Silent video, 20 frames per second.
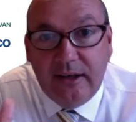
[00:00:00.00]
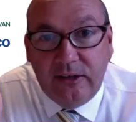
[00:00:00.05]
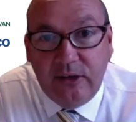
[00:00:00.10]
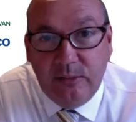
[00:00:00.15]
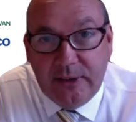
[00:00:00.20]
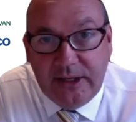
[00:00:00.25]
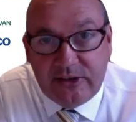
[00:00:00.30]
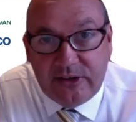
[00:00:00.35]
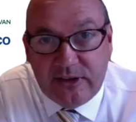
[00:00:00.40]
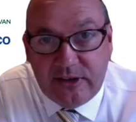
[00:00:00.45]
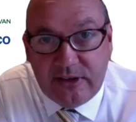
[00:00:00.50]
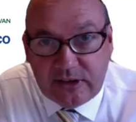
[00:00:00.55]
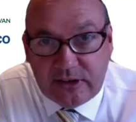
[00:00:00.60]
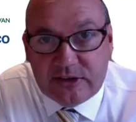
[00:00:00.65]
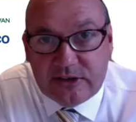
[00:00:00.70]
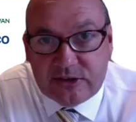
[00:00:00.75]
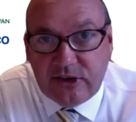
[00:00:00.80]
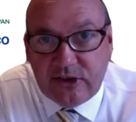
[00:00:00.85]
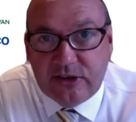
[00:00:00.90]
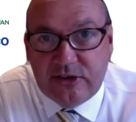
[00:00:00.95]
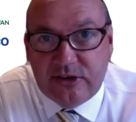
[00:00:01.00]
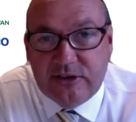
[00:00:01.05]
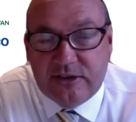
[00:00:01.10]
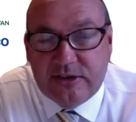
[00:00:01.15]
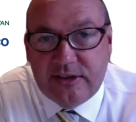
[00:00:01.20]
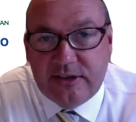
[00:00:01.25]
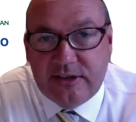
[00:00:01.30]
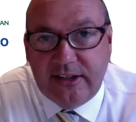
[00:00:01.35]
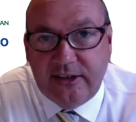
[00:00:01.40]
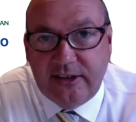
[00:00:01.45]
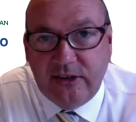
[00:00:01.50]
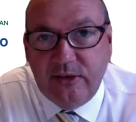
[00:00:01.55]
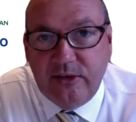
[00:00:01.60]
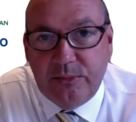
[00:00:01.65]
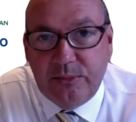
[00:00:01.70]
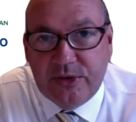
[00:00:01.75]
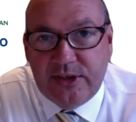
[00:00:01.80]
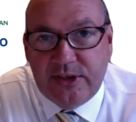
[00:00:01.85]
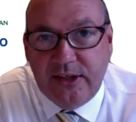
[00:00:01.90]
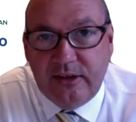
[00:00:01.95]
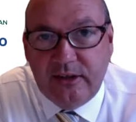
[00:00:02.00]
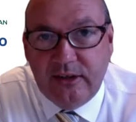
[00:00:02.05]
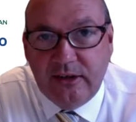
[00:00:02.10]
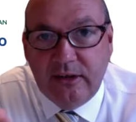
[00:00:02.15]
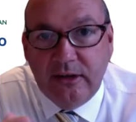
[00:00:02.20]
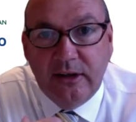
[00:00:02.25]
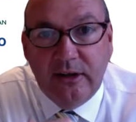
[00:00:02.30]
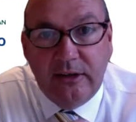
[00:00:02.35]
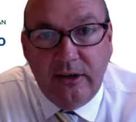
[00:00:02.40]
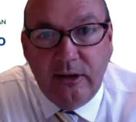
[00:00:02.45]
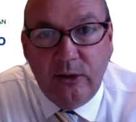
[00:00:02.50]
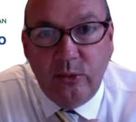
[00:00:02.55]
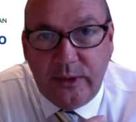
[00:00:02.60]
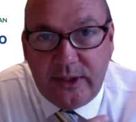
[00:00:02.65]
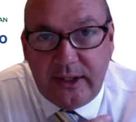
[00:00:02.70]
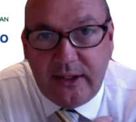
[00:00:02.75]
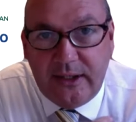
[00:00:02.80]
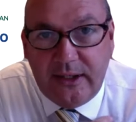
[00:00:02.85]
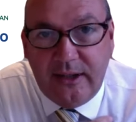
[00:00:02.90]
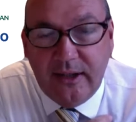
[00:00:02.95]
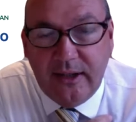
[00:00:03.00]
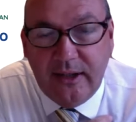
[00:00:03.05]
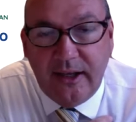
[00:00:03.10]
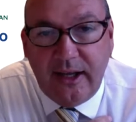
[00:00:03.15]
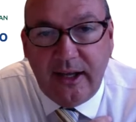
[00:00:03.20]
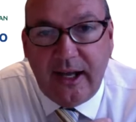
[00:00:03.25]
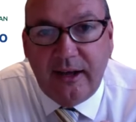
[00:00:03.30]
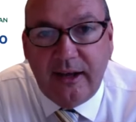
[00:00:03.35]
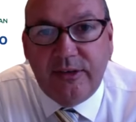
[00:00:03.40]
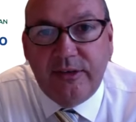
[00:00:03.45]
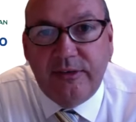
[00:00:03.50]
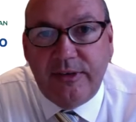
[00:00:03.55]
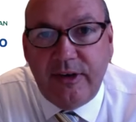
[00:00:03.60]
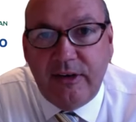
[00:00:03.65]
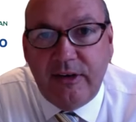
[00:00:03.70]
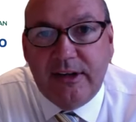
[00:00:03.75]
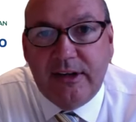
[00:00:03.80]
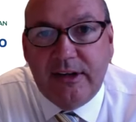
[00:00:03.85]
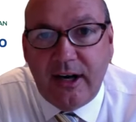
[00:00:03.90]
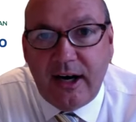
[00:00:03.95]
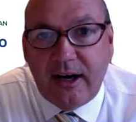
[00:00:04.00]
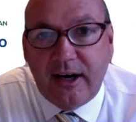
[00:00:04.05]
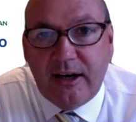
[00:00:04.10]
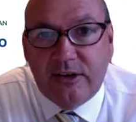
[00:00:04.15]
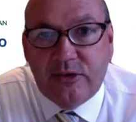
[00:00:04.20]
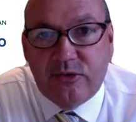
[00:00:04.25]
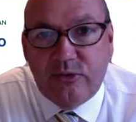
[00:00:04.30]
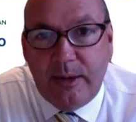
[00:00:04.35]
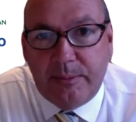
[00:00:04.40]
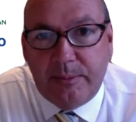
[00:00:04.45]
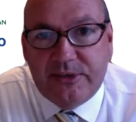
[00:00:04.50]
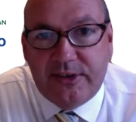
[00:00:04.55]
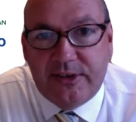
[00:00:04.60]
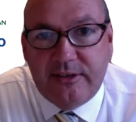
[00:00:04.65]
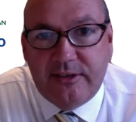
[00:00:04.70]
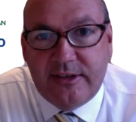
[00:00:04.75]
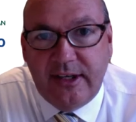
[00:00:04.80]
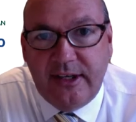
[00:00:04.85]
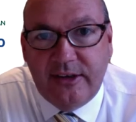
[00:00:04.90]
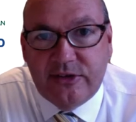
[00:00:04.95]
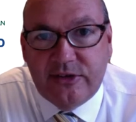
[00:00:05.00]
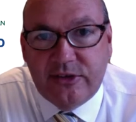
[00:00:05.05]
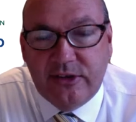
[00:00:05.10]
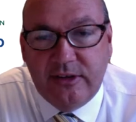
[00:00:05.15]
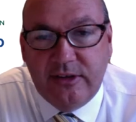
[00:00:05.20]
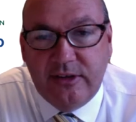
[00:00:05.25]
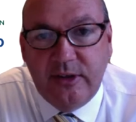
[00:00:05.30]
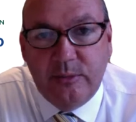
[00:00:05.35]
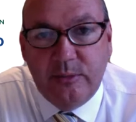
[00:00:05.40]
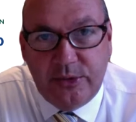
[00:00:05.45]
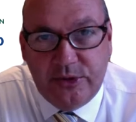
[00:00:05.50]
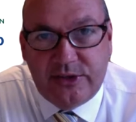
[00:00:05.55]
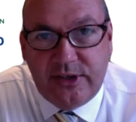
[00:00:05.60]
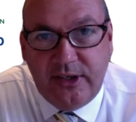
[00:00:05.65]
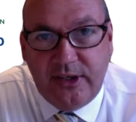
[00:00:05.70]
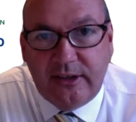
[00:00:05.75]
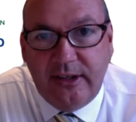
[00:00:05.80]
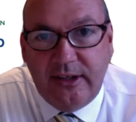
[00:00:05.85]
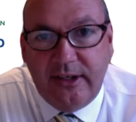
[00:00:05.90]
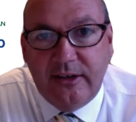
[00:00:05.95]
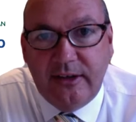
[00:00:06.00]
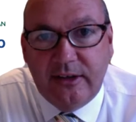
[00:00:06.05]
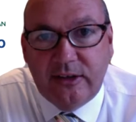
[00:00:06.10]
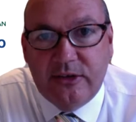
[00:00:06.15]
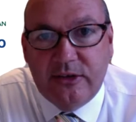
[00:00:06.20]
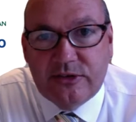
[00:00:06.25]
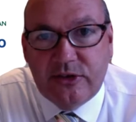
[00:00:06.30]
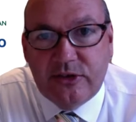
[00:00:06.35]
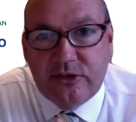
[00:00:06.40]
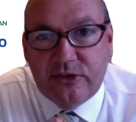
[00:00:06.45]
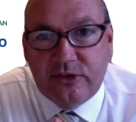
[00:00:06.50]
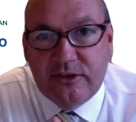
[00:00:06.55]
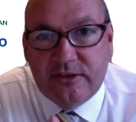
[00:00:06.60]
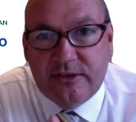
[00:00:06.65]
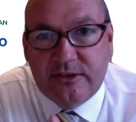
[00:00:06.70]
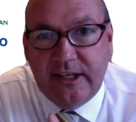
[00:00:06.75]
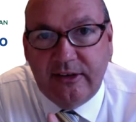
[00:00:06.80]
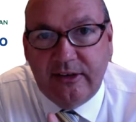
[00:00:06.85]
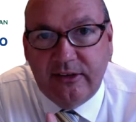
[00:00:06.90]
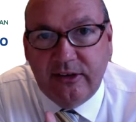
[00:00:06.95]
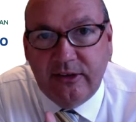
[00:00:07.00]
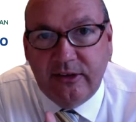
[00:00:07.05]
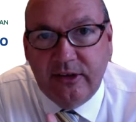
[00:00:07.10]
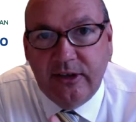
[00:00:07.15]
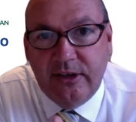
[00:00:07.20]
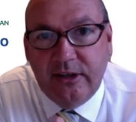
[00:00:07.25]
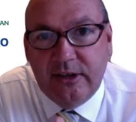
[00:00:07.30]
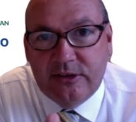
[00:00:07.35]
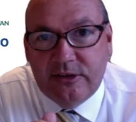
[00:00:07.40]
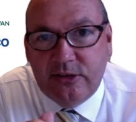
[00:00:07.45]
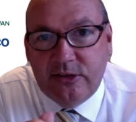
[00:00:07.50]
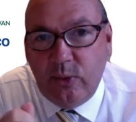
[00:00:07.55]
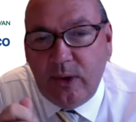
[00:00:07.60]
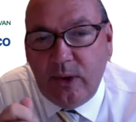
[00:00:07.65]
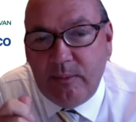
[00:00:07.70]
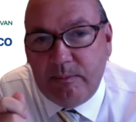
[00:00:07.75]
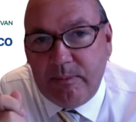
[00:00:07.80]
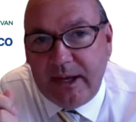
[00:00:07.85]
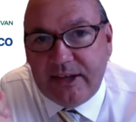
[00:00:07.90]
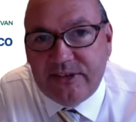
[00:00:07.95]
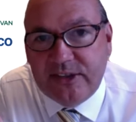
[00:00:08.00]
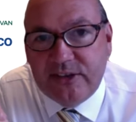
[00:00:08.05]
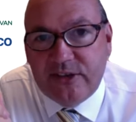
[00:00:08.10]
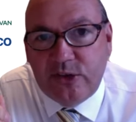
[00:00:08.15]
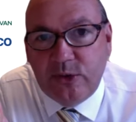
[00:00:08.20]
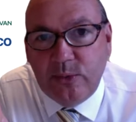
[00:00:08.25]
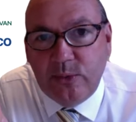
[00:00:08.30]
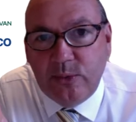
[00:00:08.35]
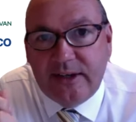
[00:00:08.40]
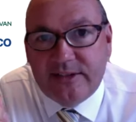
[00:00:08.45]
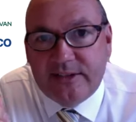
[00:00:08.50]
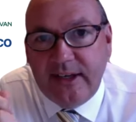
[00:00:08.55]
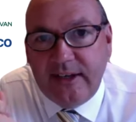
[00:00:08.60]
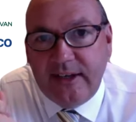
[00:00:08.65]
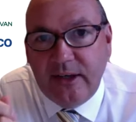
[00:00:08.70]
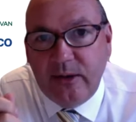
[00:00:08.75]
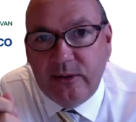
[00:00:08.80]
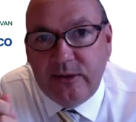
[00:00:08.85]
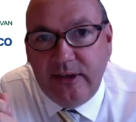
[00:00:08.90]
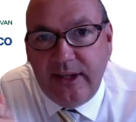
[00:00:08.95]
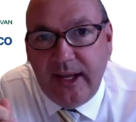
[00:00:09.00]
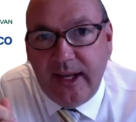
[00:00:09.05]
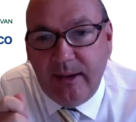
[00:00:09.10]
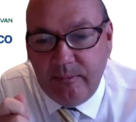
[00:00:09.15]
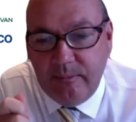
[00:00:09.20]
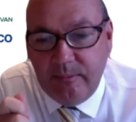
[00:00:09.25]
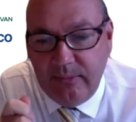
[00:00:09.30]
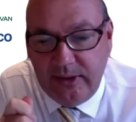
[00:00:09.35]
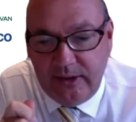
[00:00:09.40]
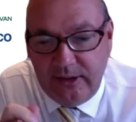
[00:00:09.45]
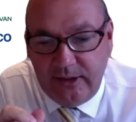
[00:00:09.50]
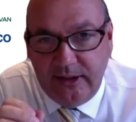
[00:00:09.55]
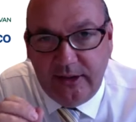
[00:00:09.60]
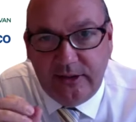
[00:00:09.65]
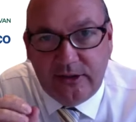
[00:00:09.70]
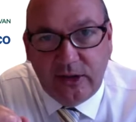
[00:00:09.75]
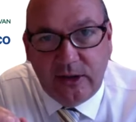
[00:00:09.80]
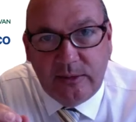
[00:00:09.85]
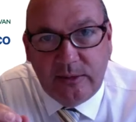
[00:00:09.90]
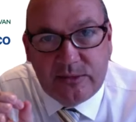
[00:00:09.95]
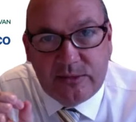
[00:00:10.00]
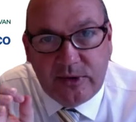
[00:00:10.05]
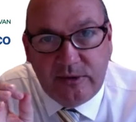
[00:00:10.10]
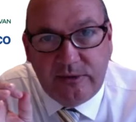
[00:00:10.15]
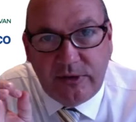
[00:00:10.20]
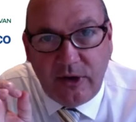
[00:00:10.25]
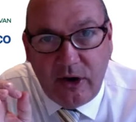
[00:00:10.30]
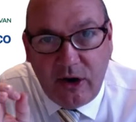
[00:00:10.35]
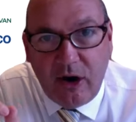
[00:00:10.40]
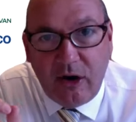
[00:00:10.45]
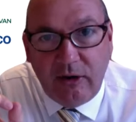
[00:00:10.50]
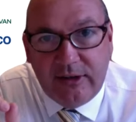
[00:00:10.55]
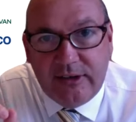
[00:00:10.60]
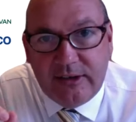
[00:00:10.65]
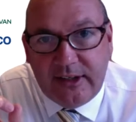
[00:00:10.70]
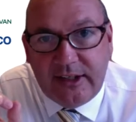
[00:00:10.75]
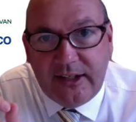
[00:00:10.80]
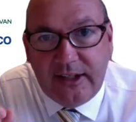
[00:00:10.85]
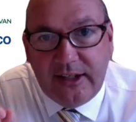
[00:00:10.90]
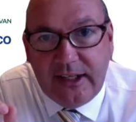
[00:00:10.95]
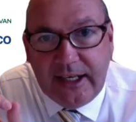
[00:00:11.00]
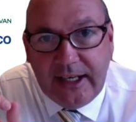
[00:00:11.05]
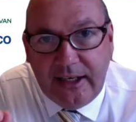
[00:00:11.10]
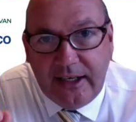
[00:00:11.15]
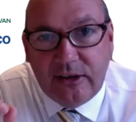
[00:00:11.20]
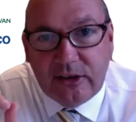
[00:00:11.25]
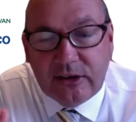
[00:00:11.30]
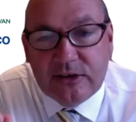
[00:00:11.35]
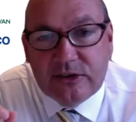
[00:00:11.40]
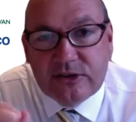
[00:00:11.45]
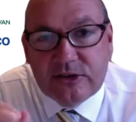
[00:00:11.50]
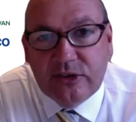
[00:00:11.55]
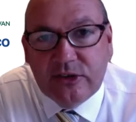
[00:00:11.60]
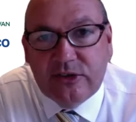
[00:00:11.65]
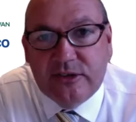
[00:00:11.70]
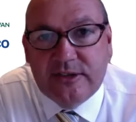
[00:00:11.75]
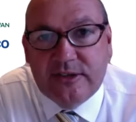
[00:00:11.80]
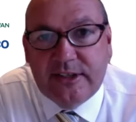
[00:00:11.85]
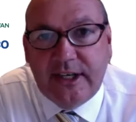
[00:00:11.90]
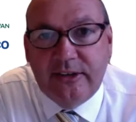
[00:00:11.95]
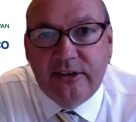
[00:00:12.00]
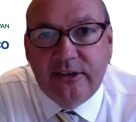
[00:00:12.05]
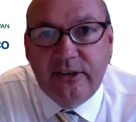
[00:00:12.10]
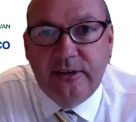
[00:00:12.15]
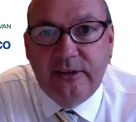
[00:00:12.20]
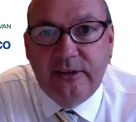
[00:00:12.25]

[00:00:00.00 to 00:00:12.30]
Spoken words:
mentioned the construction sector in particular. Now we have a very large representation, particularly in the construction sector. So what message do I send out to them in terms of R&D in the construction sector?